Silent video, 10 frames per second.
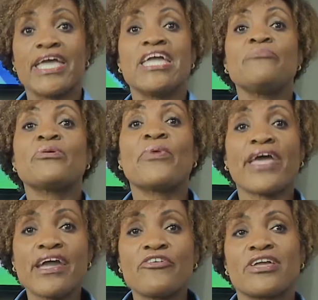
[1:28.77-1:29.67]
In
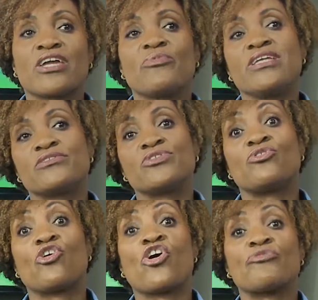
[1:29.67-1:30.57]
preparing, we need to do
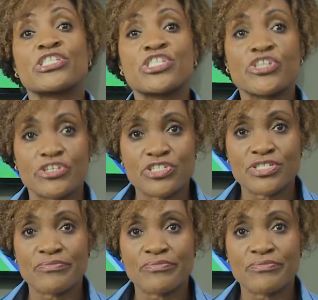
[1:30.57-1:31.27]
our research.